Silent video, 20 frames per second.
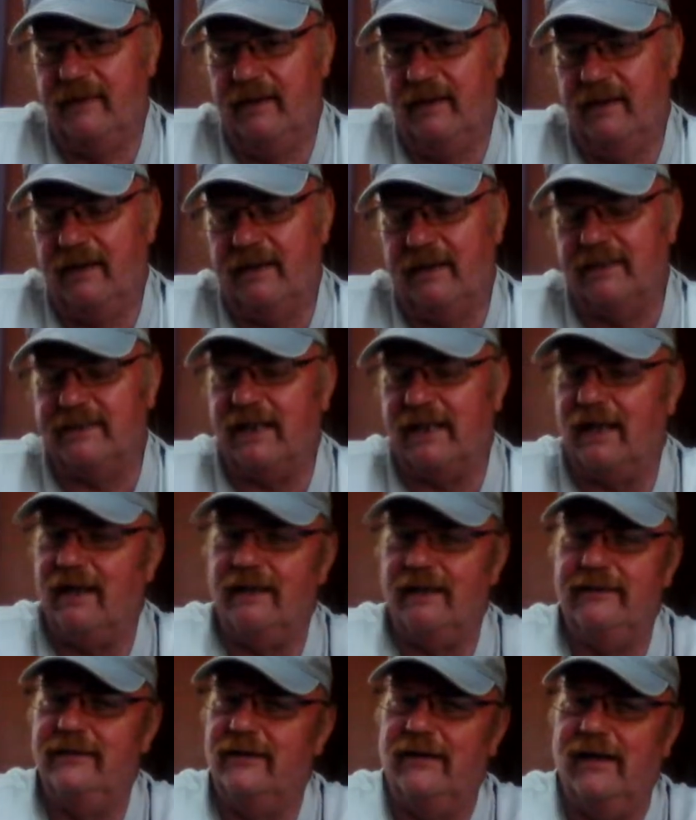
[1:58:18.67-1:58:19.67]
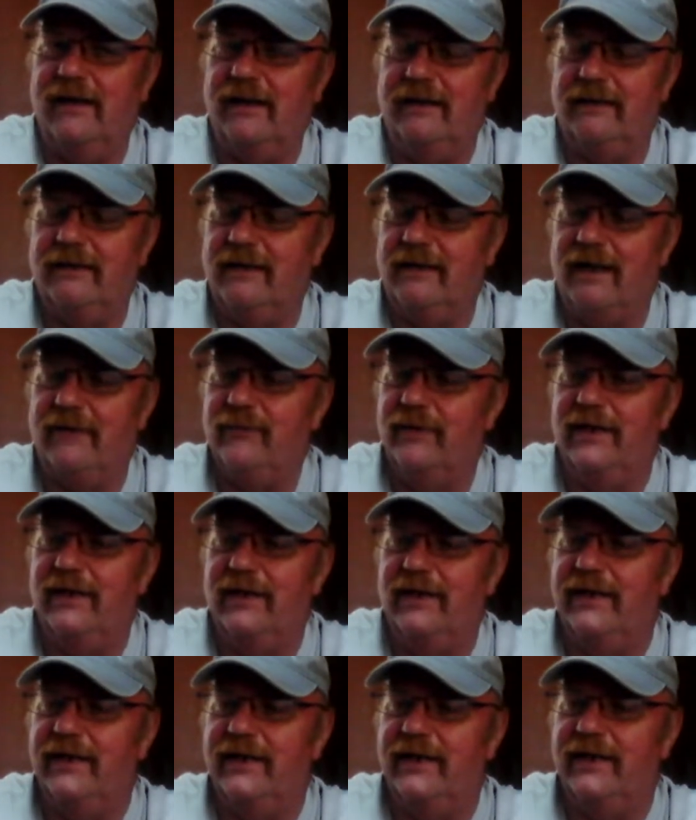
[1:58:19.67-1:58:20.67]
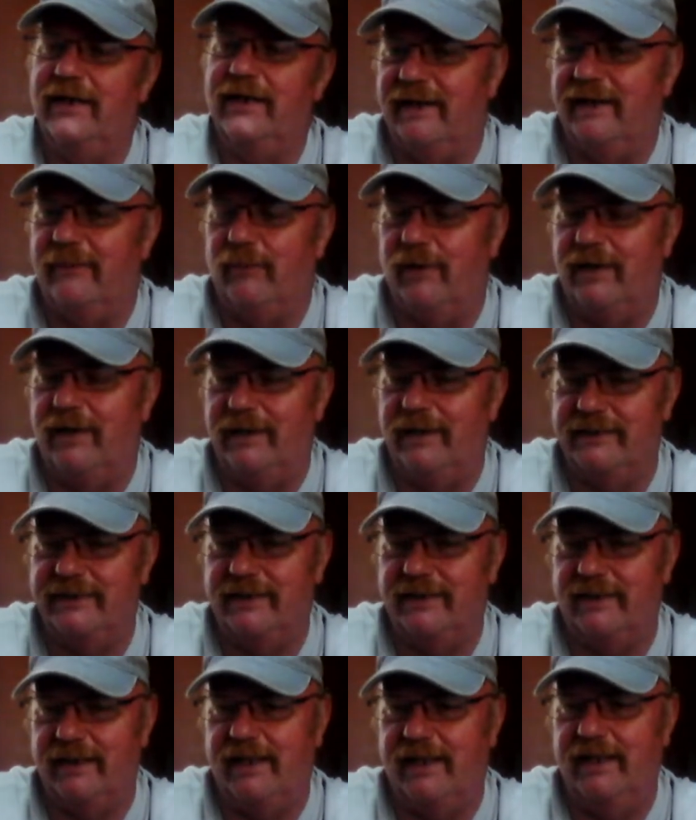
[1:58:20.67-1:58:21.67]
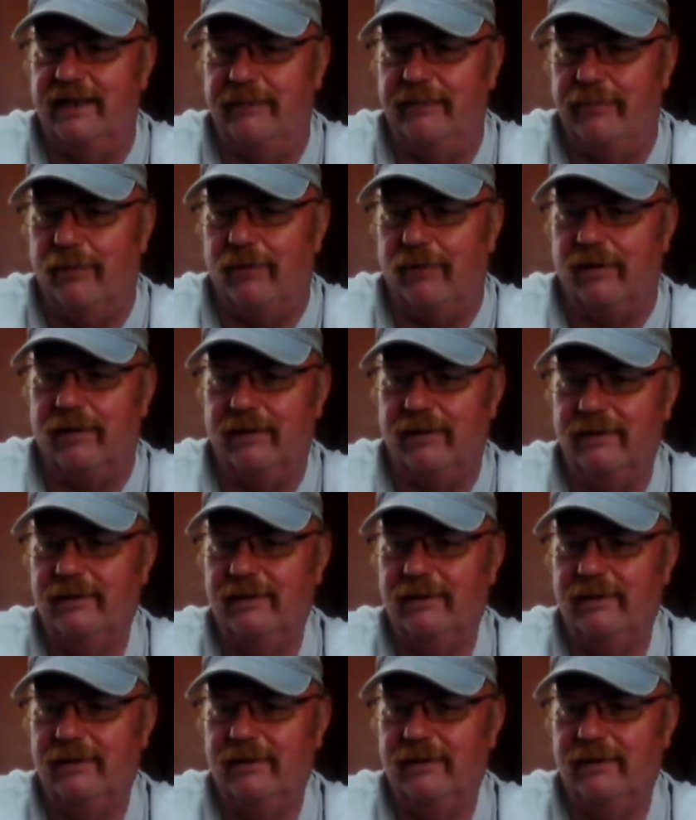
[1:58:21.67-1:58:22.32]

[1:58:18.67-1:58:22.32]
Because look, I really think the dimwit is into kitty porn.